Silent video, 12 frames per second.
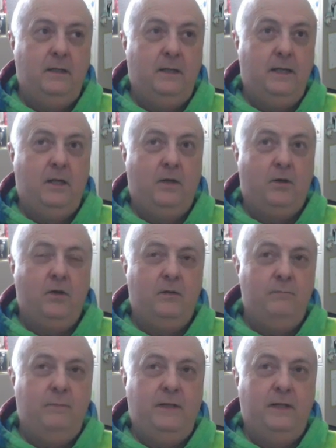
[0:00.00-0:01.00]

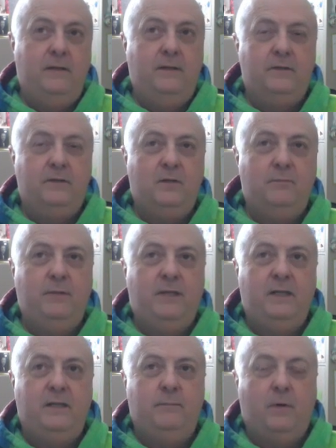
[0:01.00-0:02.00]
this could
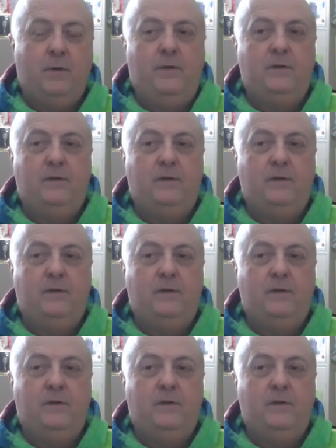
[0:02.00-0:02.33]
be the perfect